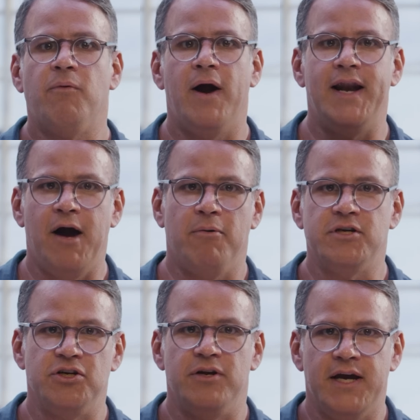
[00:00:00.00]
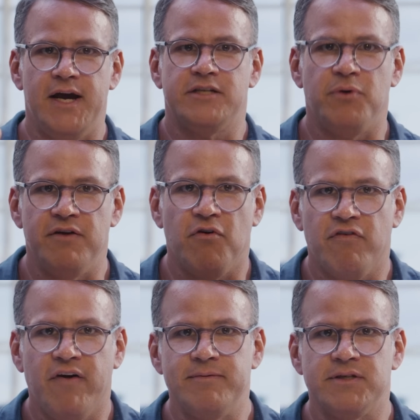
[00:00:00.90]
You know, right now we're shooting at
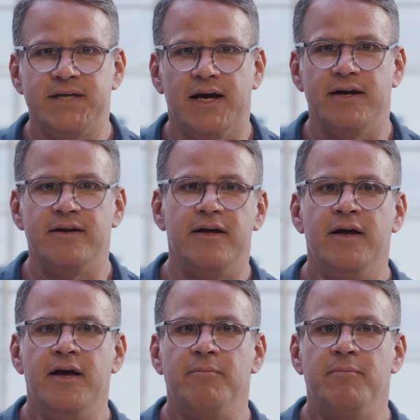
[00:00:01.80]
24 frames a second,